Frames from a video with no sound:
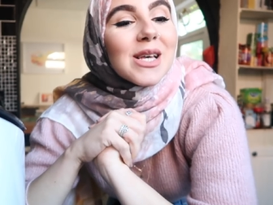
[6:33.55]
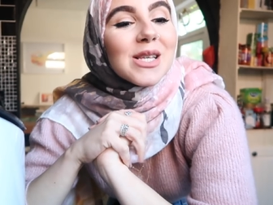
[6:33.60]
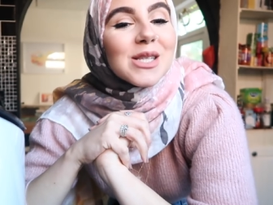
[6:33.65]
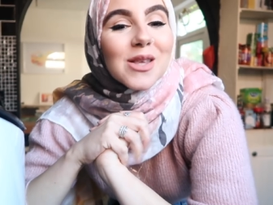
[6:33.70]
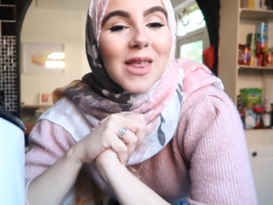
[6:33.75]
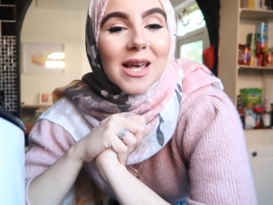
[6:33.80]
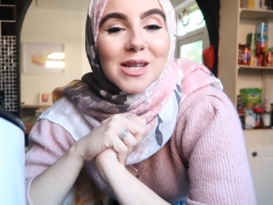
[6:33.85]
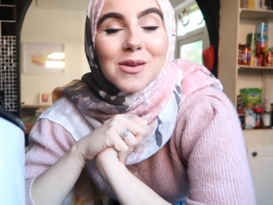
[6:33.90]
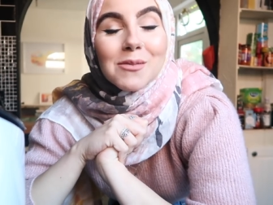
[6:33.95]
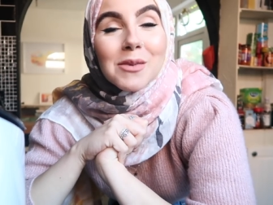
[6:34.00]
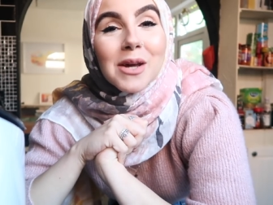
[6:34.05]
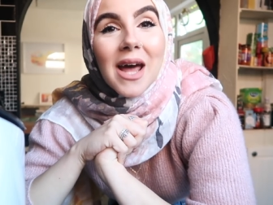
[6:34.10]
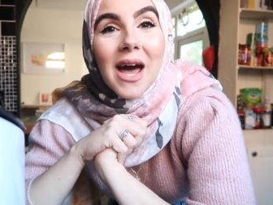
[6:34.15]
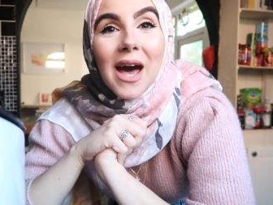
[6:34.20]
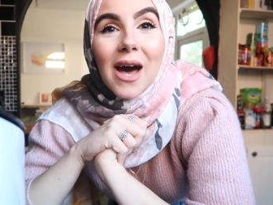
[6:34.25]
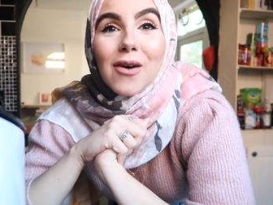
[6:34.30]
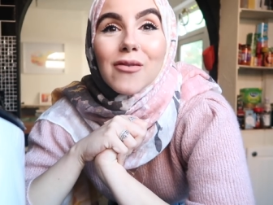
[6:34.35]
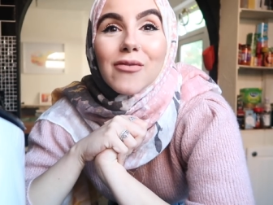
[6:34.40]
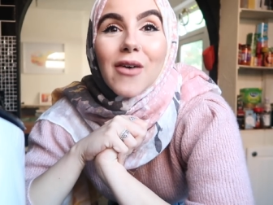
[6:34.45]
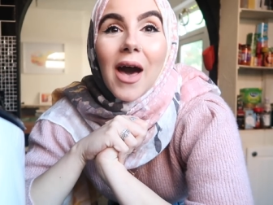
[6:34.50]
So that's what I'm gonna
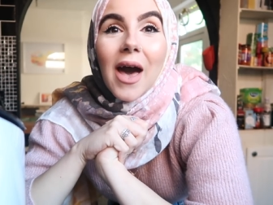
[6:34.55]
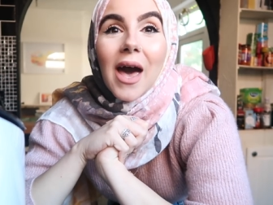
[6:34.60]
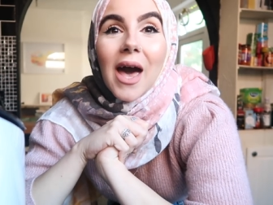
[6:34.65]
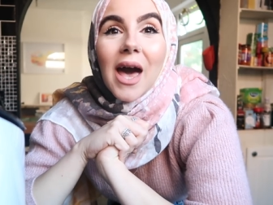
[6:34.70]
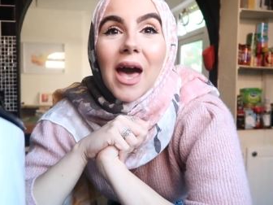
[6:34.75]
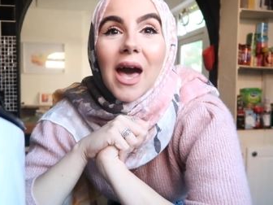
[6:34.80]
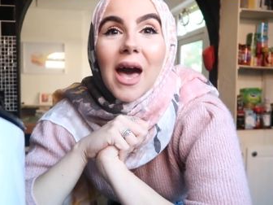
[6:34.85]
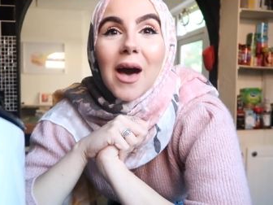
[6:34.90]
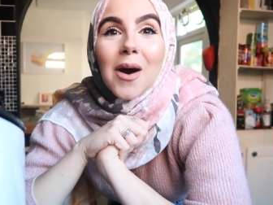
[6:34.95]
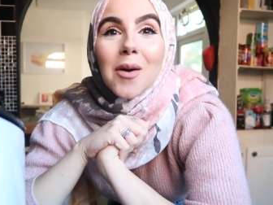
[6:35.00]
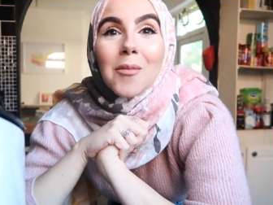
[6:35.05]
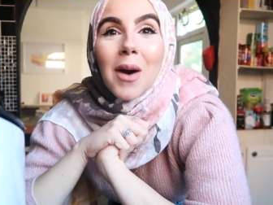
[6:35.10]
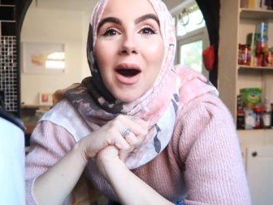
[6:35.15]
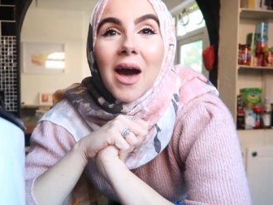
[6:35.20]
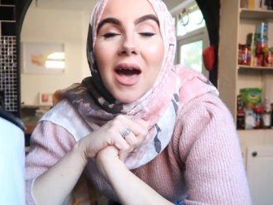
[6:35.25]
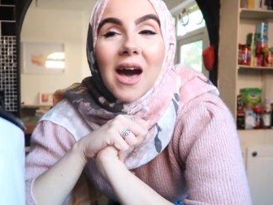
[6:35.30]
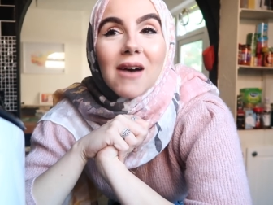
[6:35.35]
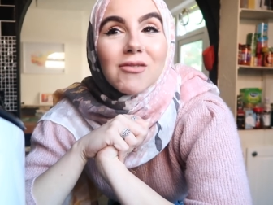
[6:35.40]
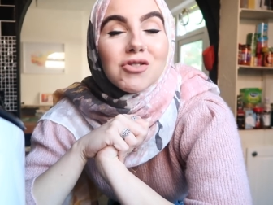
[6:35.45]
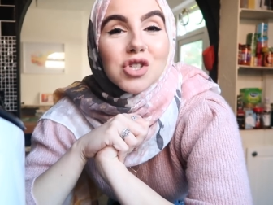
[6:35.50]
have. um
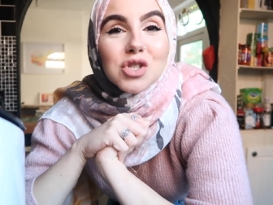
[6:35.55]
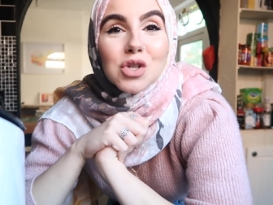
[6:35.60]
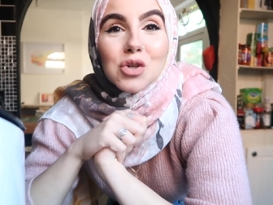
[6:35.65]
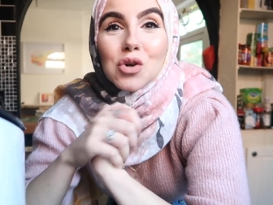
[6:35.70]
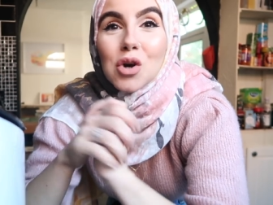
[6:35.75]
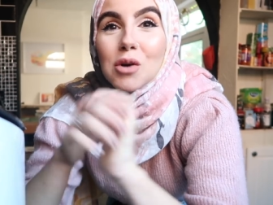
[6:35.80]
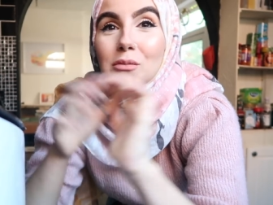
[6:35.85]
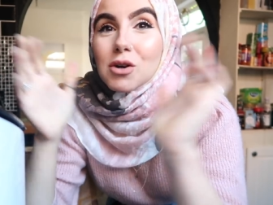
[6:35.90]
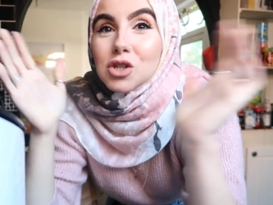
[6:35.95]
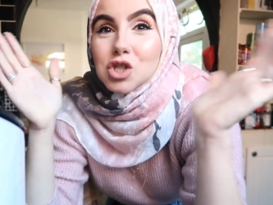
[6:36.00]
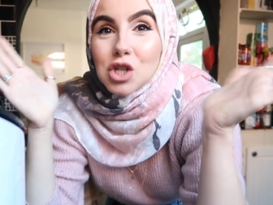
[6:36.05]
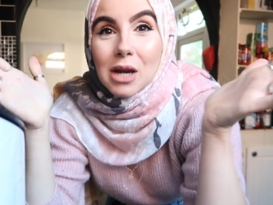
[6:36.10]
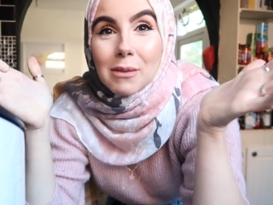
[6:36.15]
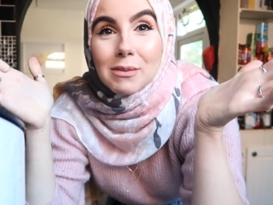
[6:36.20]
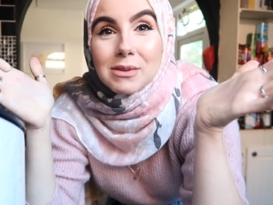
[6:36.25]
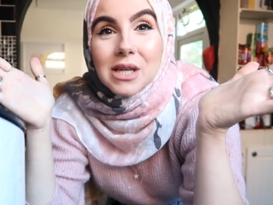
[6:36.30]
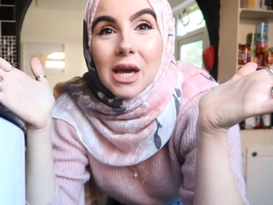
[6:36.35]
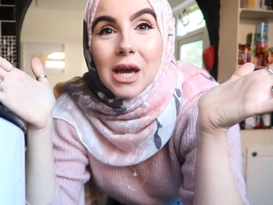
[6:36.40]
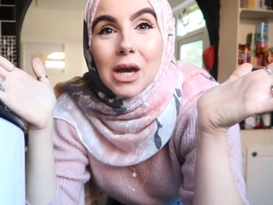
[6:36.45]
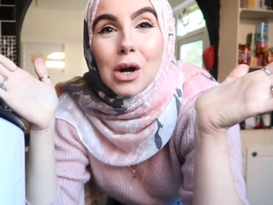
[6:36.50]
I have just a normal jack
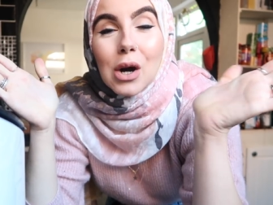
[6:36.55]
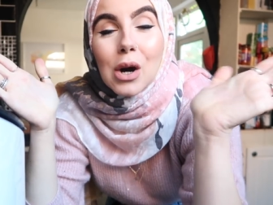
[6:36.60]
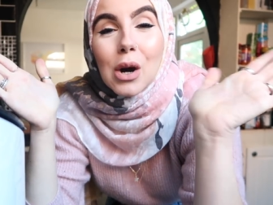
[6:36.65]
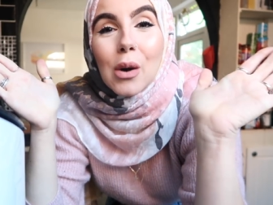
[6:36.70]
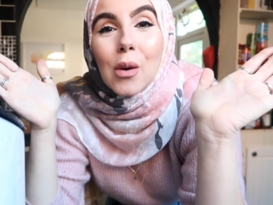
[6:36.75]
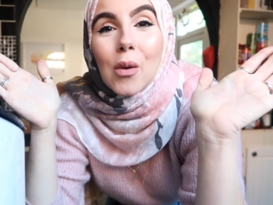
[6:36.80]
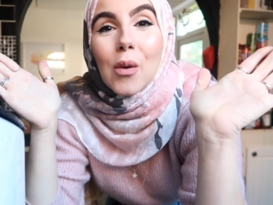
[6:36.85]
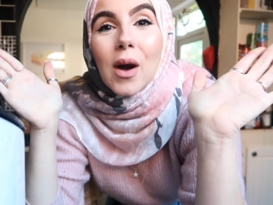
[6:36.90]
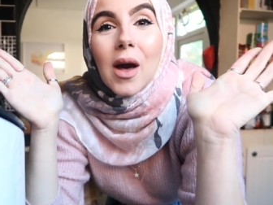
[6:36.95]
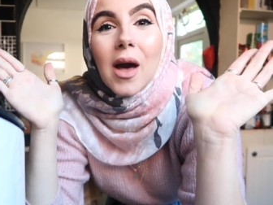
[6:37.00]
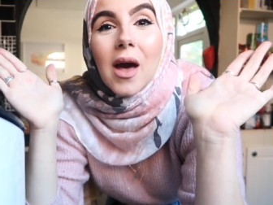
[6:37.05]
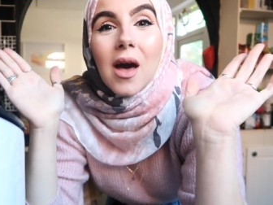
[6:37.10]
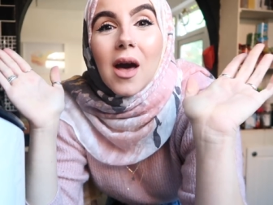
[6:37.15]
potato